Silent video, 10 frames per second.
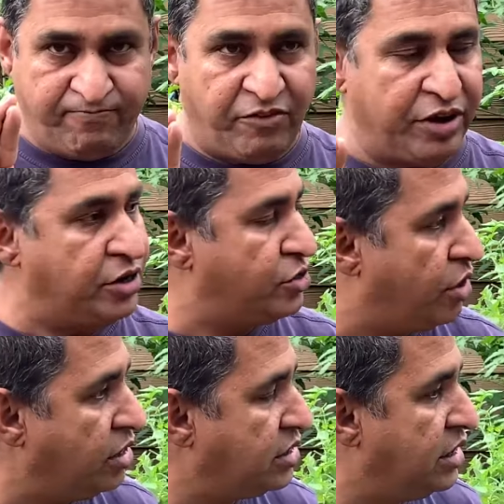Fingers
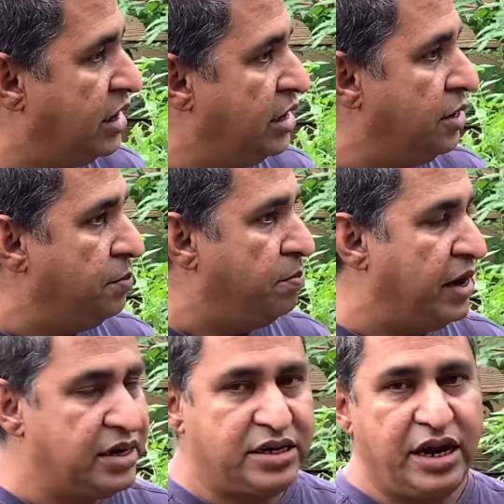crossed.
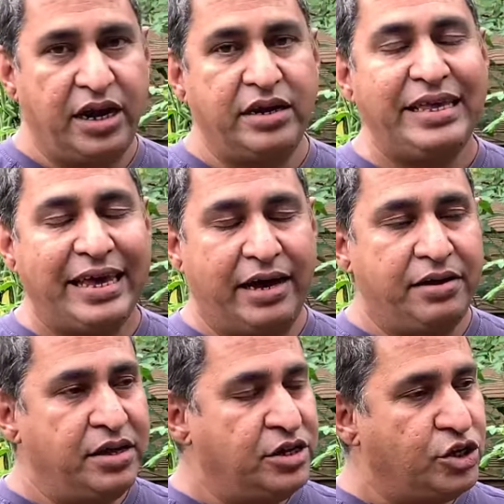But yeah,
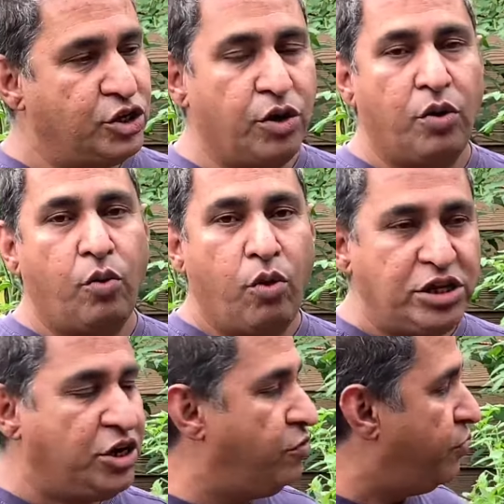so watch
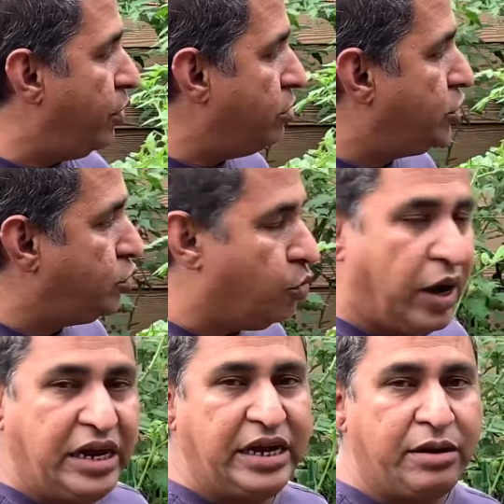out for those
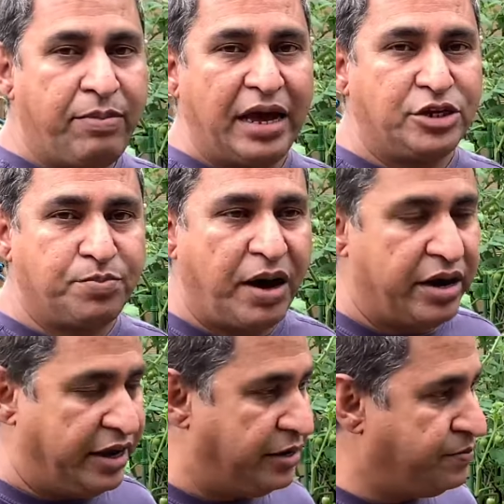white and black
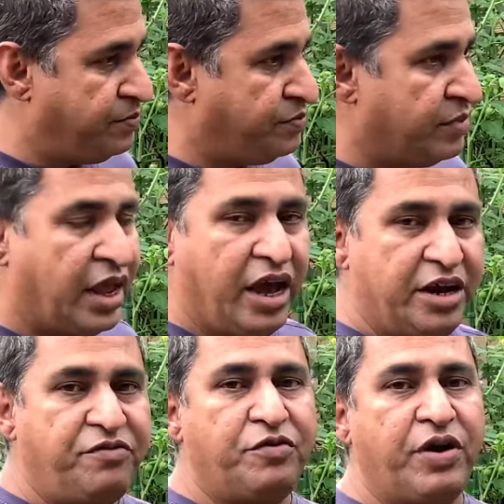spotting. And
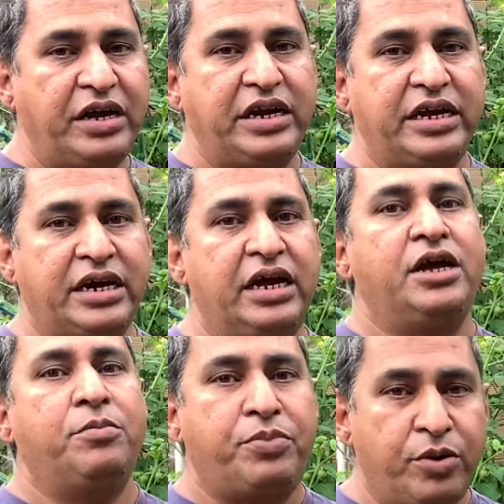if you find it,
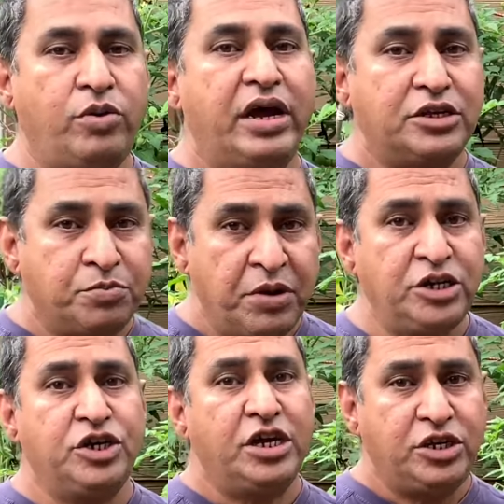prune as
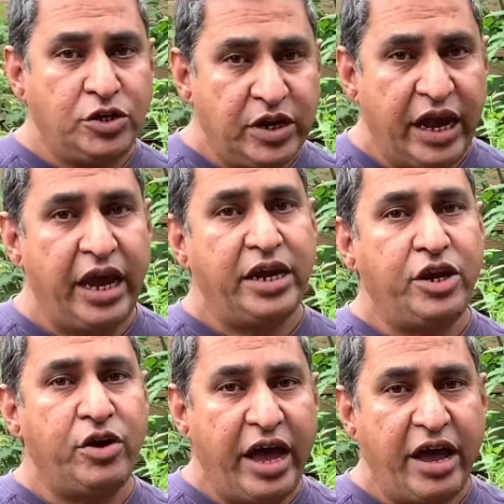much as you can.
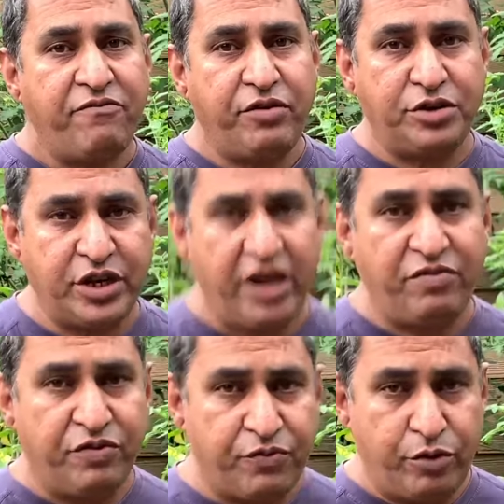You have to save the
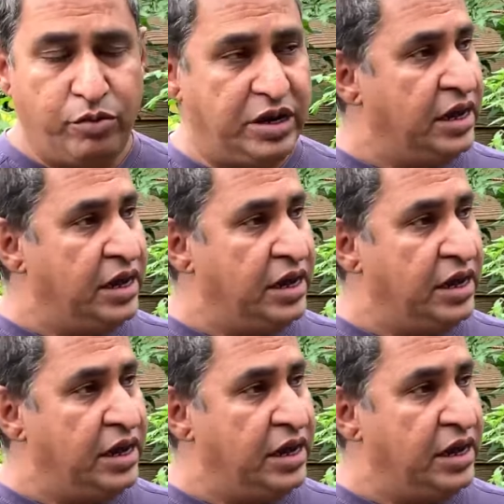fruit.